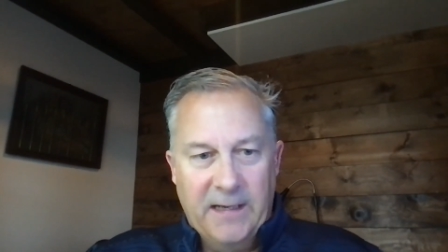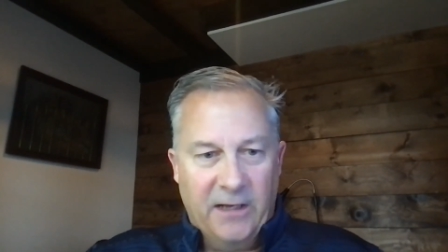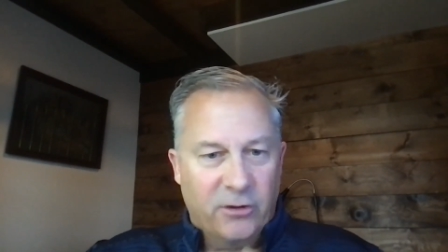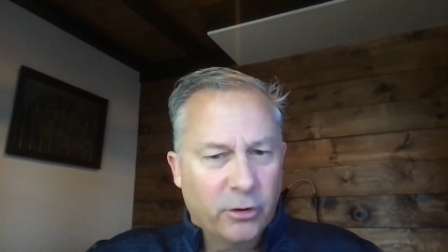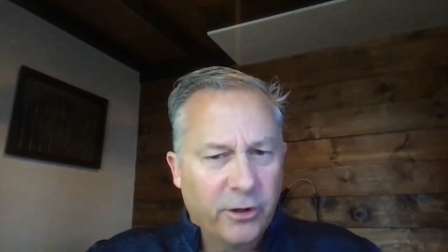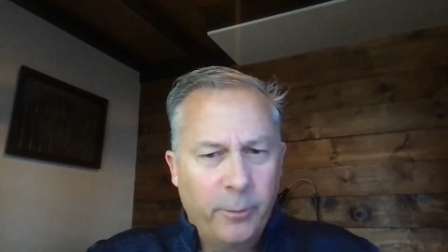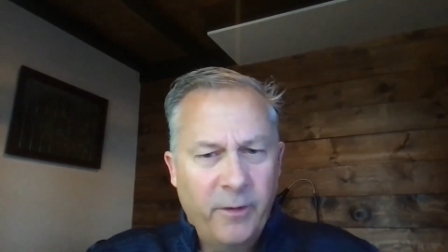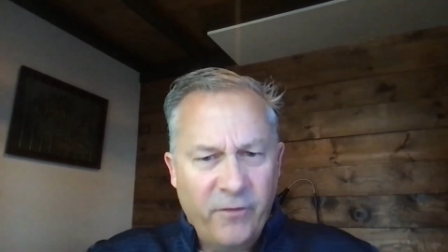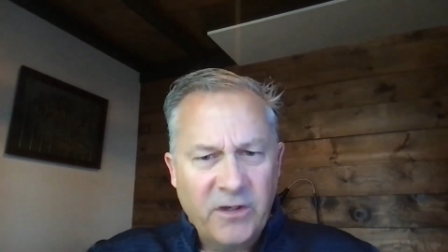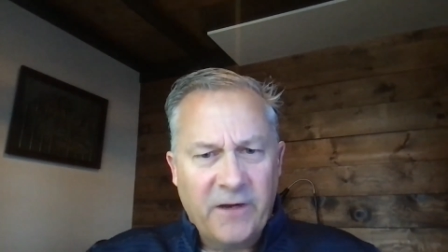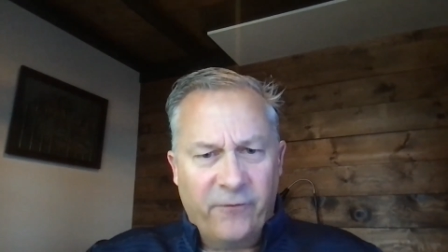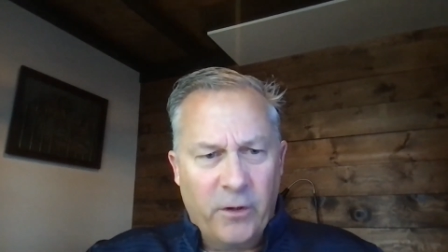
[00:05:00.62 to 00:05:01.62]
So a little bit of
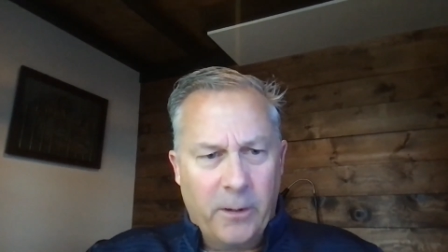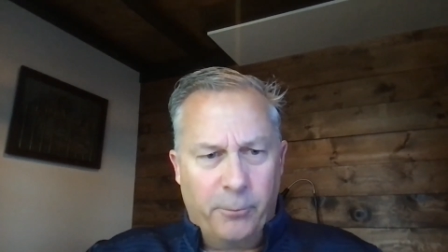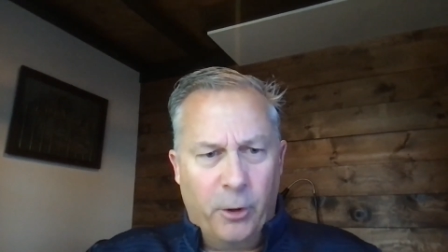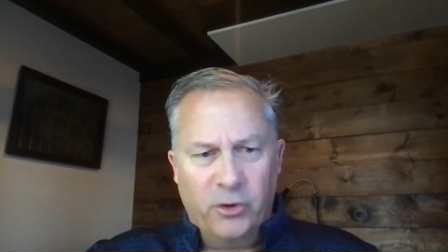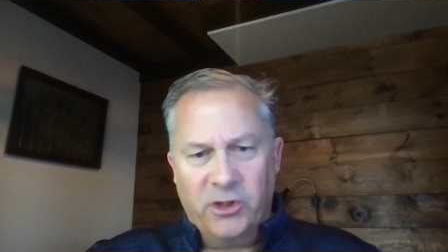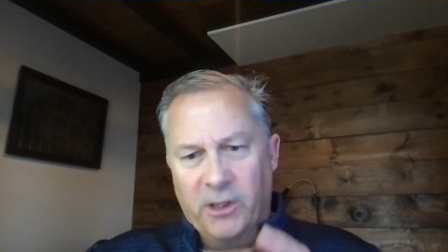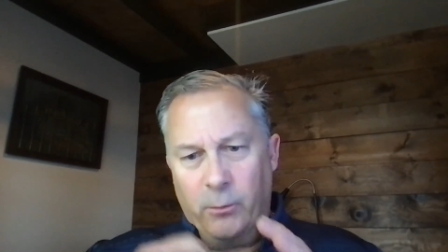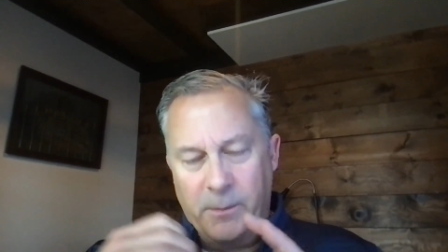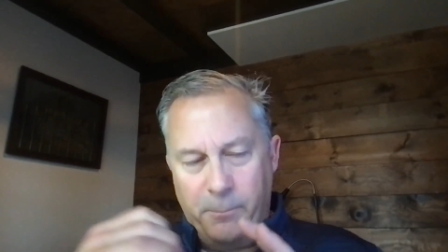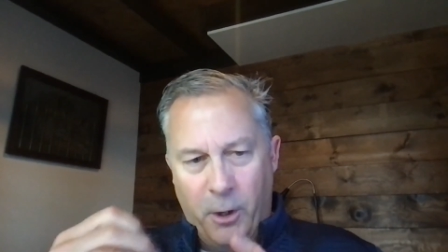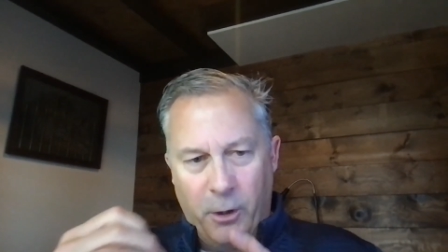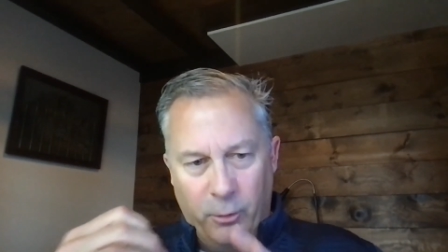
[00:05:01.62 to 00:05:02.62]
a different approach in that we
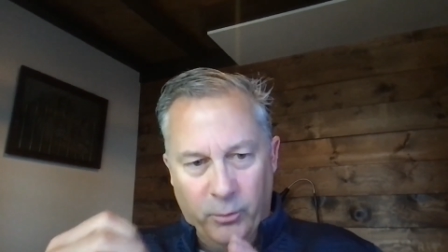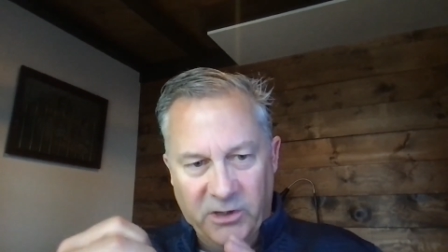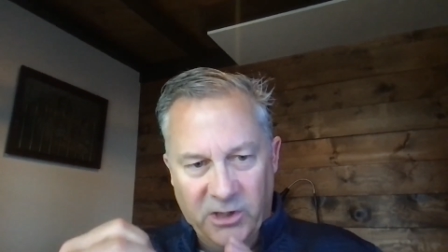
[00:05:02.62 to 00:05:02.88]
partnered with